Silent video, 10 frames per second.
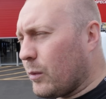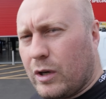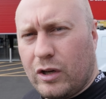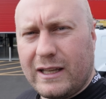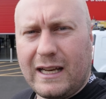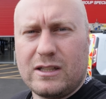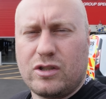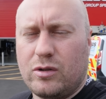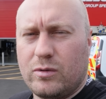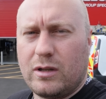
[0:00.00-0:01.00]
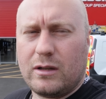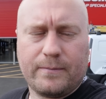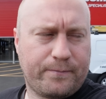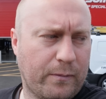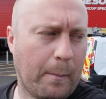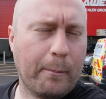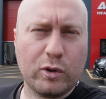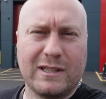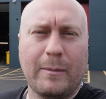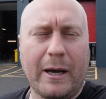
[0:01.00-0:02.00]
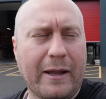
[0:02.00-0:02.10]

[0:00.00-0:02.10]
we're going to get it tuned. Buzzing about